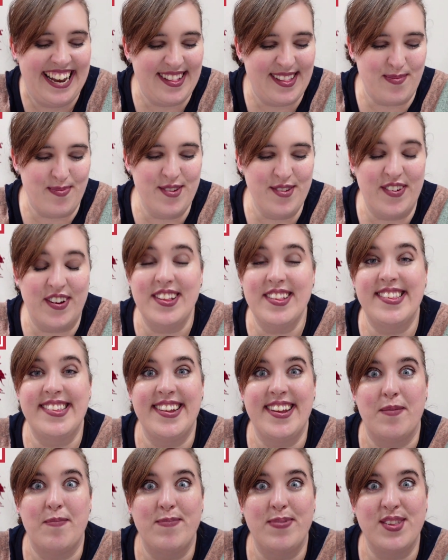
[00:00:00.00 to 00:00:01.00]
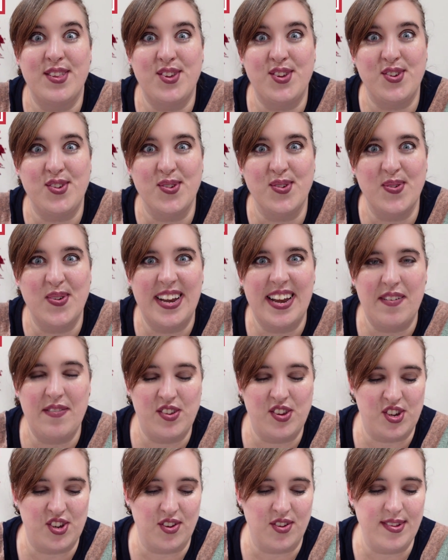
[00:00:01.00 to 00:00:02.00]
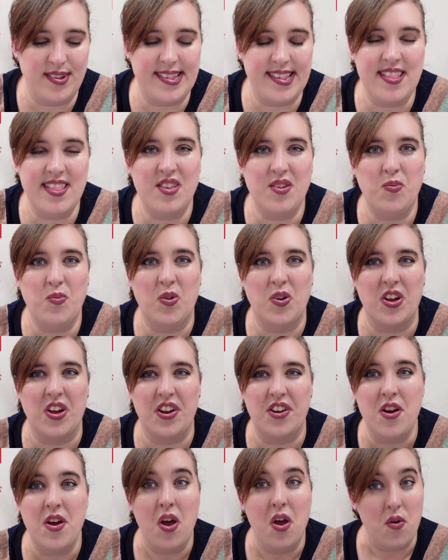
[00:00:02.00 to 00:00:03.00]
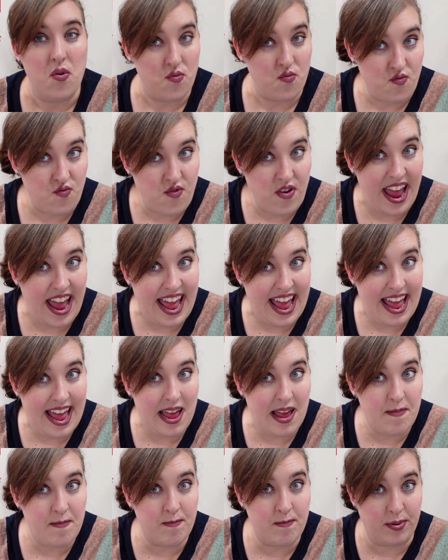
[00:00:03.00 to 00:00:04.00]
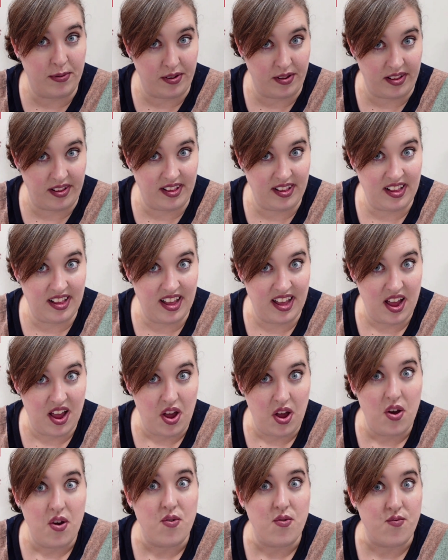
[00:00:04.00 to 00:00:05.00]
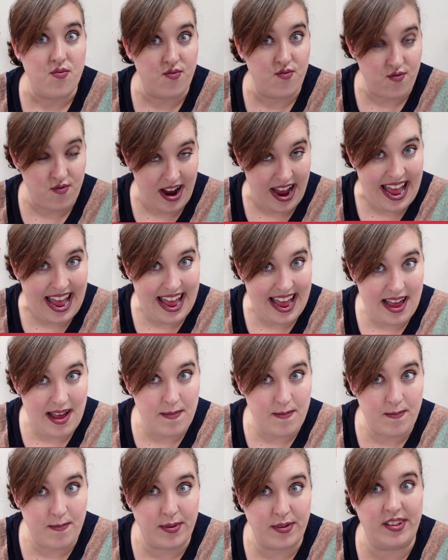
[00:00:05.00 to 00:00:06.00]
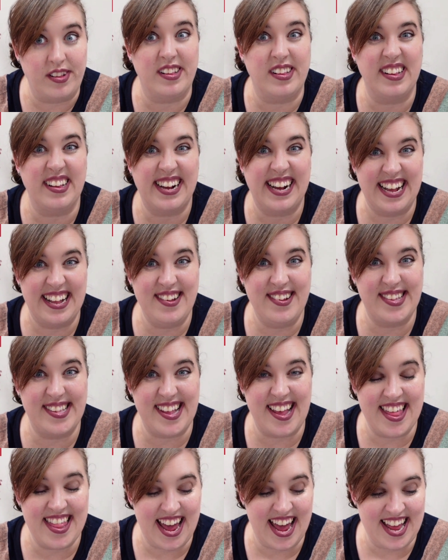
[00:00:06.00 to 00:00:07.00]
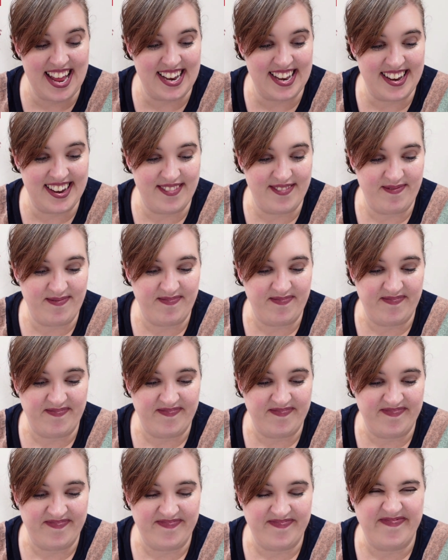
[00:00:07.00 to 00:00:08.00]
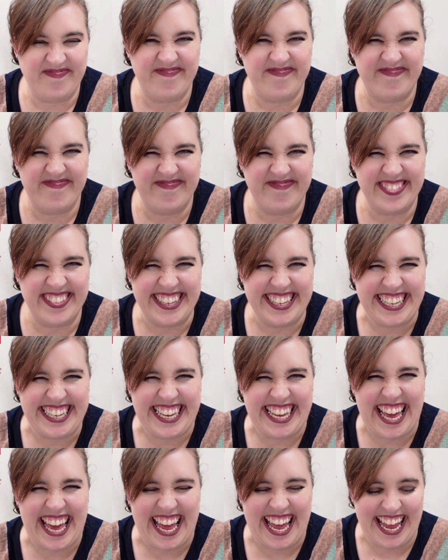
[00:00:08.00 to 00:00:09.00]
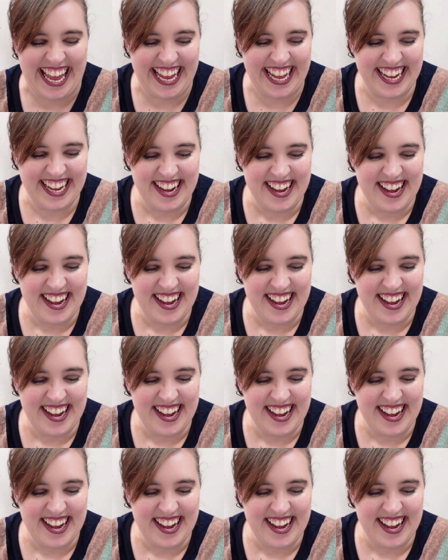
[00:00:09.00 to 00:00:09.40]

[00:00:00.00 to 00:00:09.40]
Let's move on to number two, and I've chosen the word ramble. Ramble. Can you say that? Yeah.